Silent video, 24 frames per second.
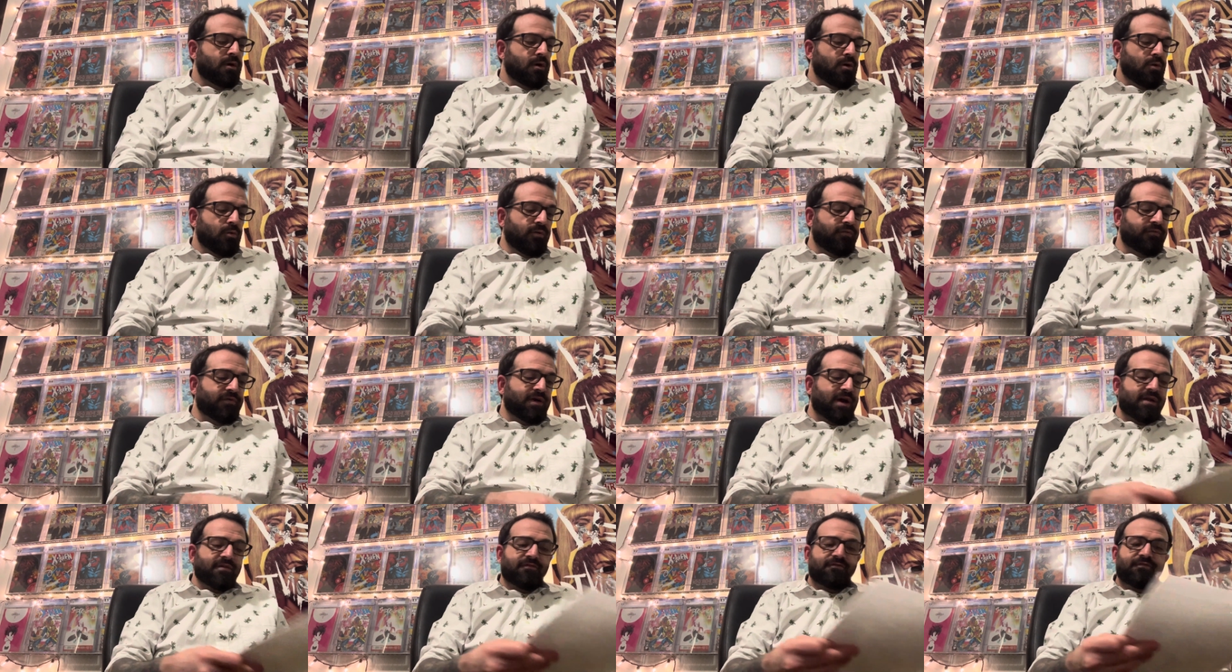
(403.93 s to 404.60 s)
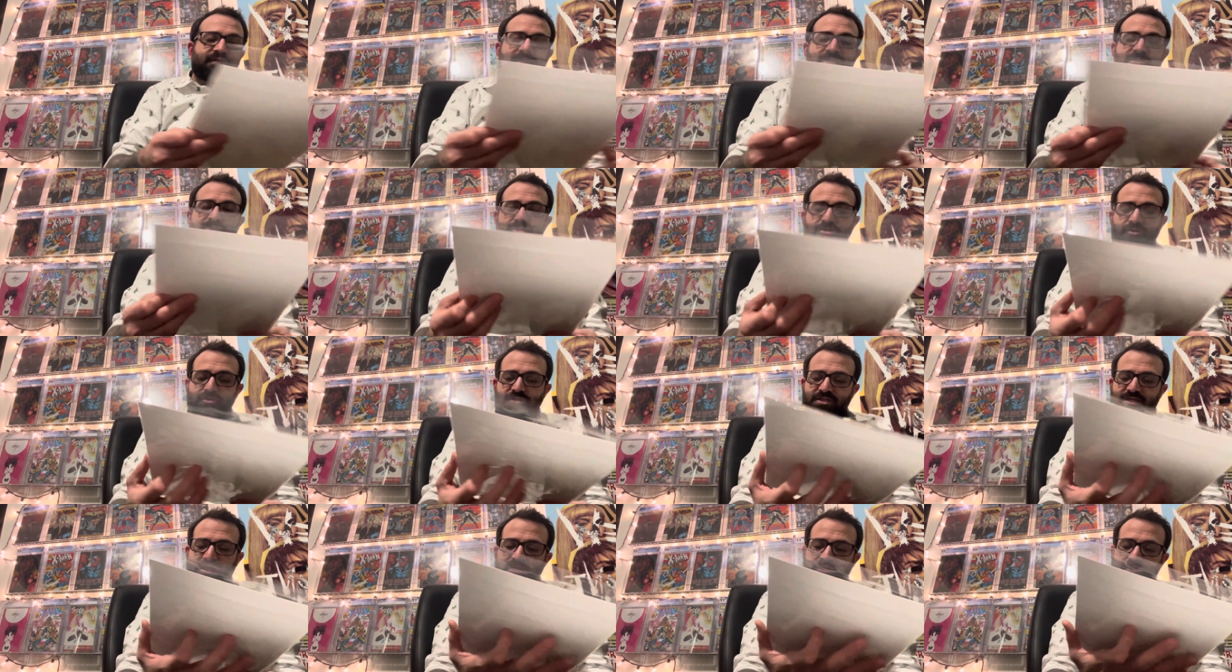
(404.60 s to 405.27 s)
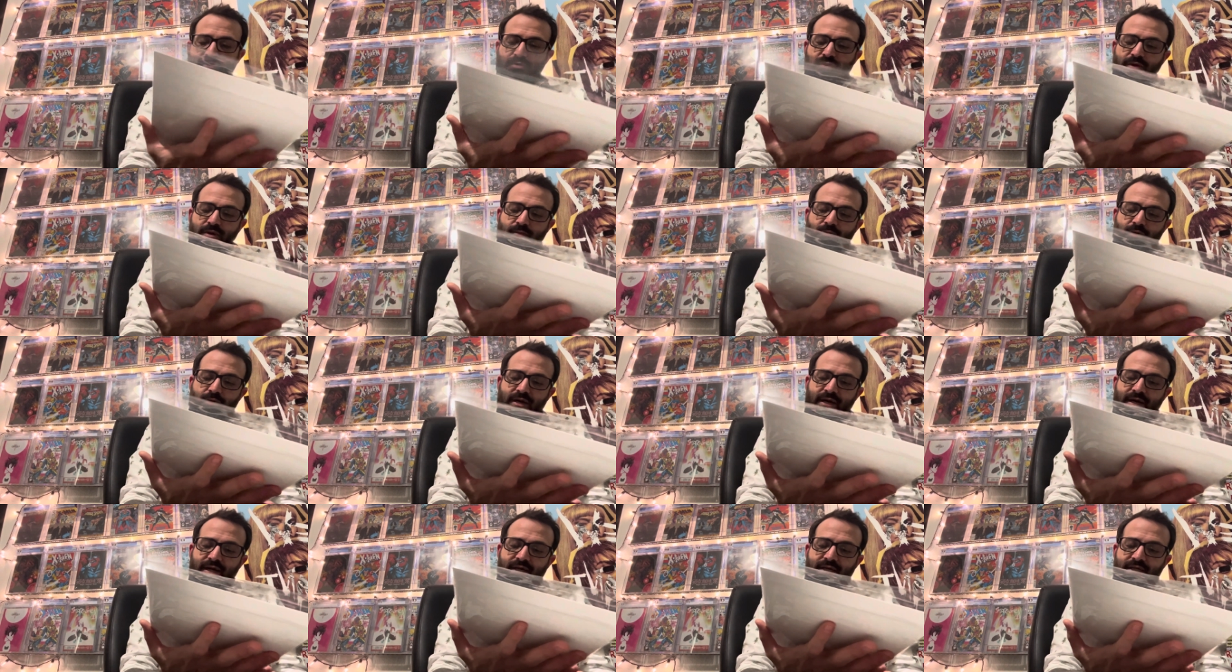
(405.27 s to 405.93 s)
We've got Avengers issue
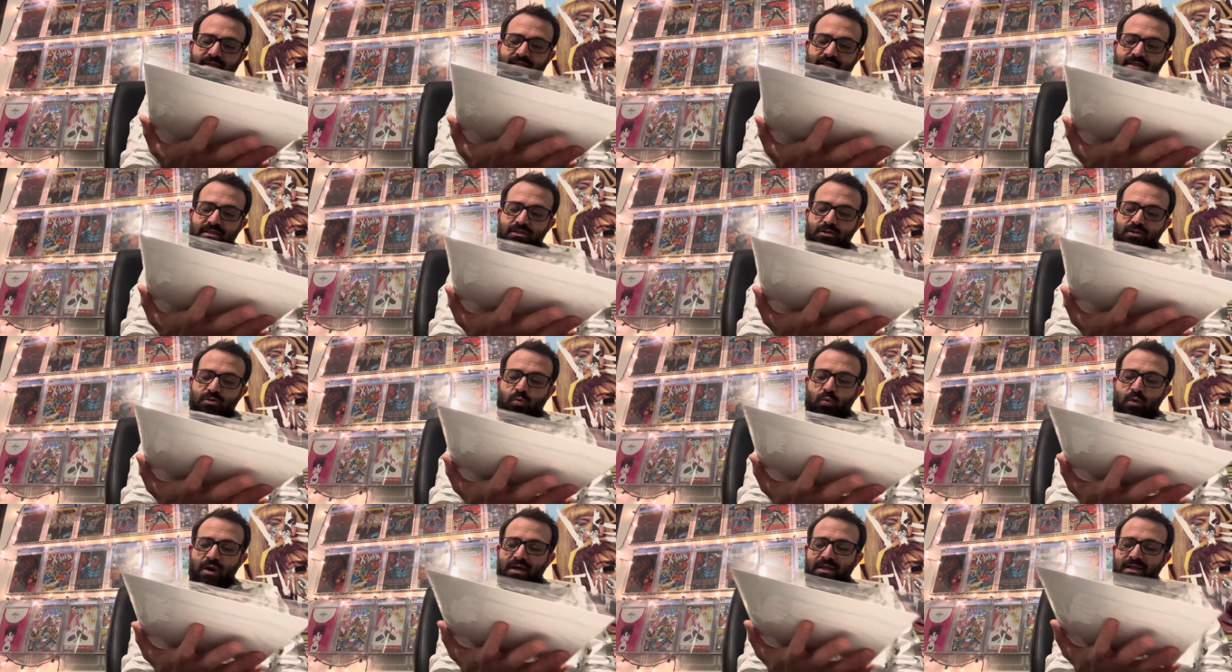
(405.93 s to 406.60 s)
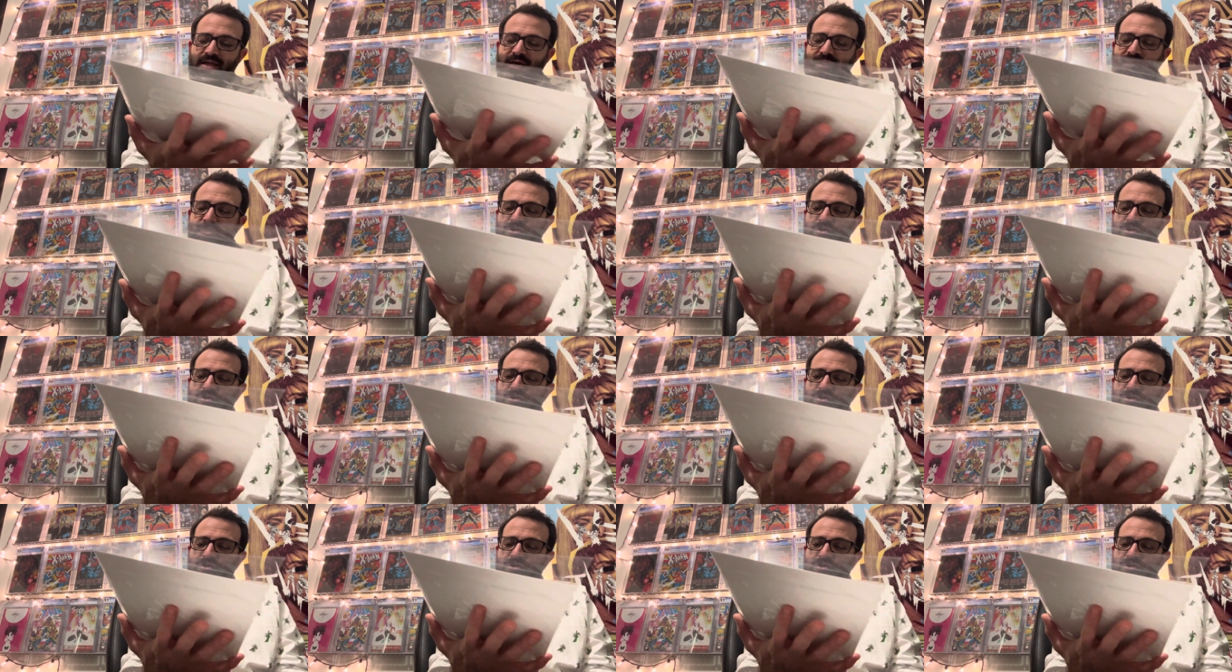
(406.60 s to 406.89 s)
number 8, Twilight